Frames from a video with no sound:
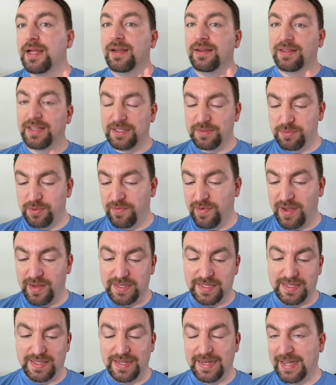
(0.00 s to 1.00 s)
let's move on
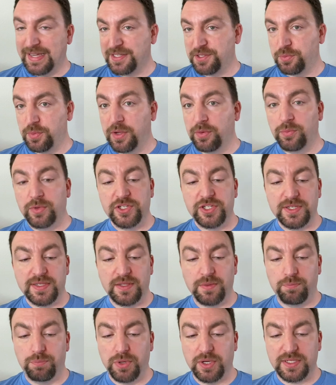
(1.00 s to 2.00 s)
to the next one, which is
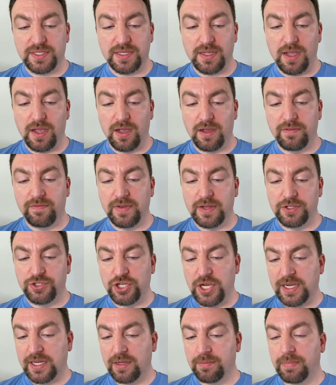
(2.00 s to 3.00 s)
The Books of
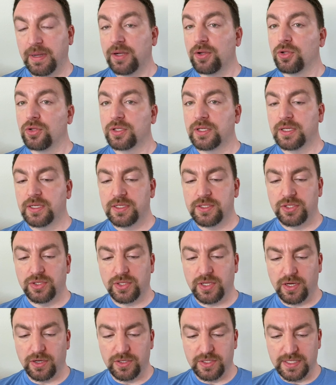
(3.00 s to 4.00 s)
Jacob by Olga
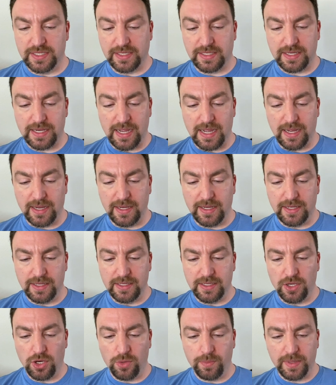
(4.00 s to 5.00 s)
Tokarczuk.
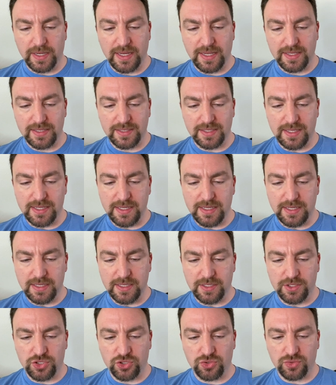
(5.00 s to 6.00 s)
I hope it has
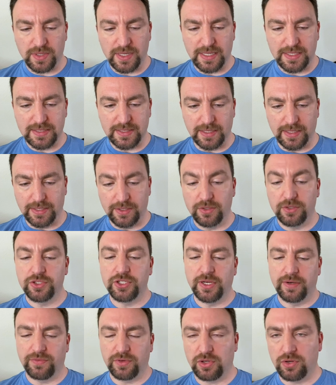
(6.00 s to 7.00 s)
the translator,
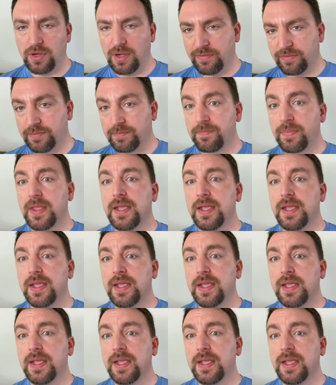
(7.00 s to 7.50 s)
Jennifer Croft.